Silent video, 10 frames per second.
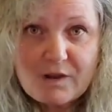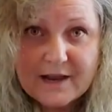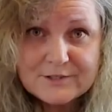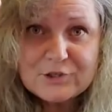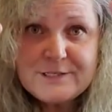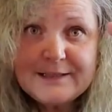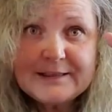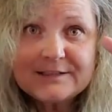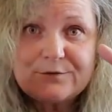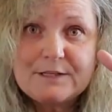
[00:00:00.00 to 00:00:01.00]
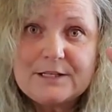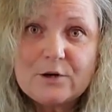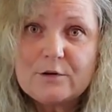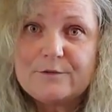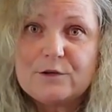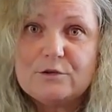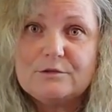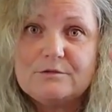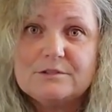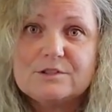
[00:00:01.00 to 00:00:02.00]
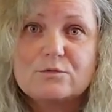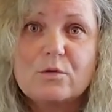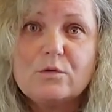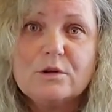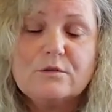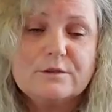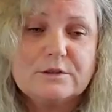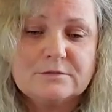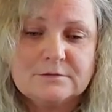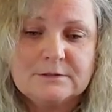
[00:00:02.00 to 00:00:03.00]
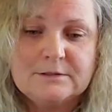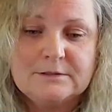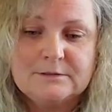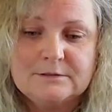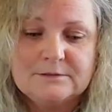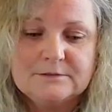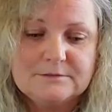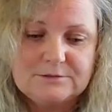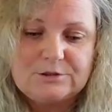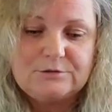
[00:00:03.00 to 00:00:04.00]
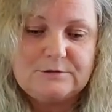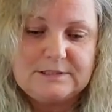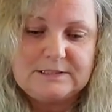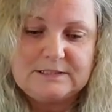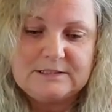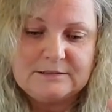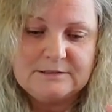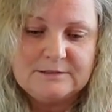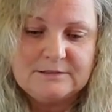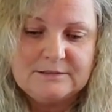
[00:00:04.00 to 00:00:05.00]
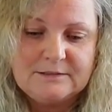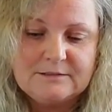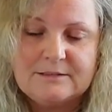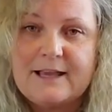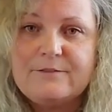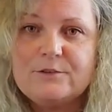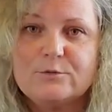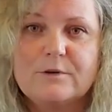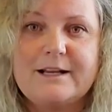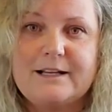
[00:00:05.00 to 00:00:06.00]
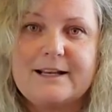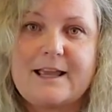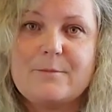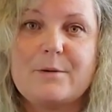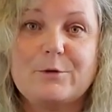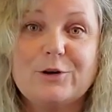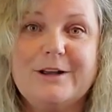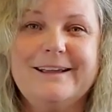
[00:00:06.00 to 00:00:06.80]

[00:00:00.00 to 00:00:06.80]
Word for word: underneath this video, if you scroll over to the left or right, I can't remember,